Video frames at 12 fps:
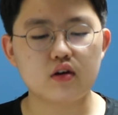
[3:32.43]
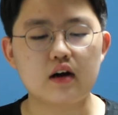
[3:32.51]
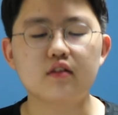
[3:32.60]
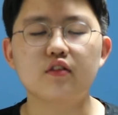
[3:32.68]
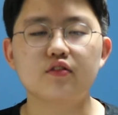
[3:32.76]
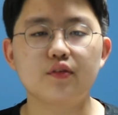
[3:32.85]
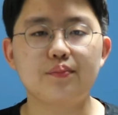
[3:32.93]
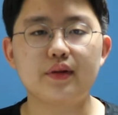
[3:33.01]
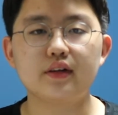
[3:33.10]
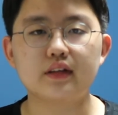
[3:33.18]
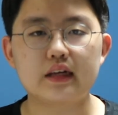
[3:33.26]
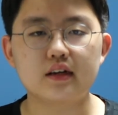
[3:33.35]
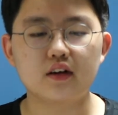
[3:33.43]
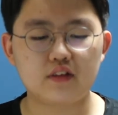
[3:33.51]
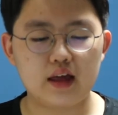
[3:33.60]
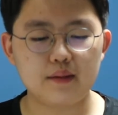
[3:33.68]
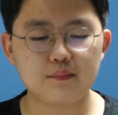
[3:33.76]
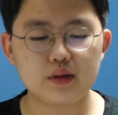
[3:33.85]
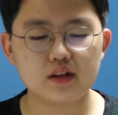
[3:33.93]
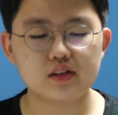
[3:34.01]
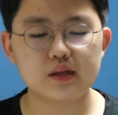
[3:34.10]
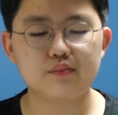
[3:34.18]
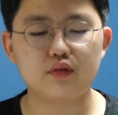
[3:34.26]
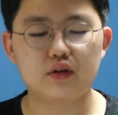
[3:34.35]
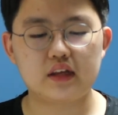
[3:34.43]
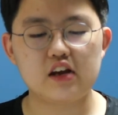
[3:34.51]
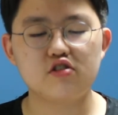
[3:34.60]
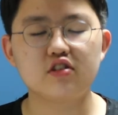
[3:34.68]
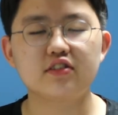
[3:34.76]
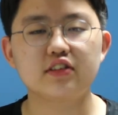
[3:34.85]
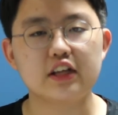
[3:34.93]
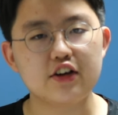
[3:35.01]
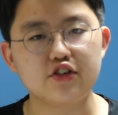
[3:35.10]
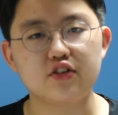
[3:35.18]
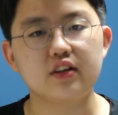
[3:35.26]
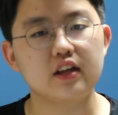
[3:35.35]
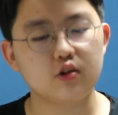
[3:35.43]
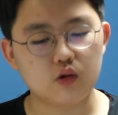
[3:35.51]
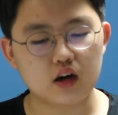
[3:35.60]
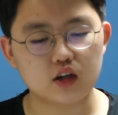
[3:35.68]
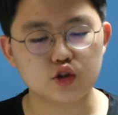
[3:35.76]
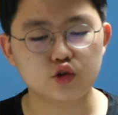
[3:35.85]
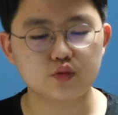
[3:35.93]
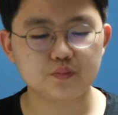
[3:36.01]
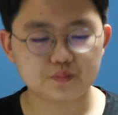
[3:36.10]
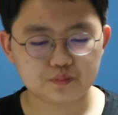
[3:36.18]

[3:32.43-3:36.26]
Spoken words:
out of the building of MBC broadcasting station in Gwangju.